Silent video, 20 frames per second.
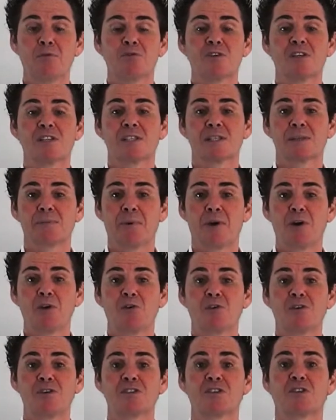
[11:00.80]
to
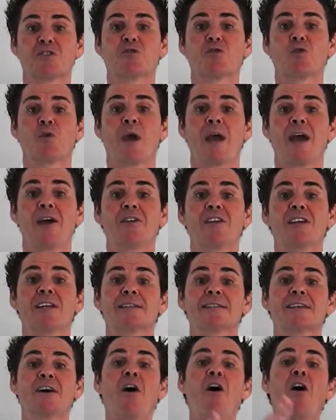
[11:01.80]
smokers throughout the
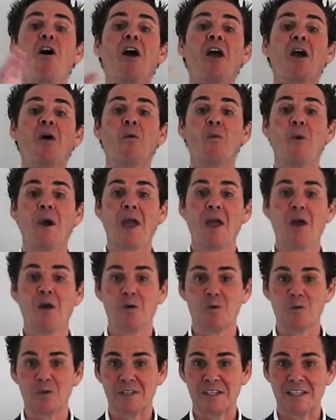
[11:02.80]
entire
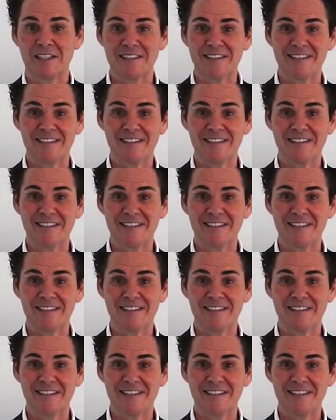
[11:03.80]
world.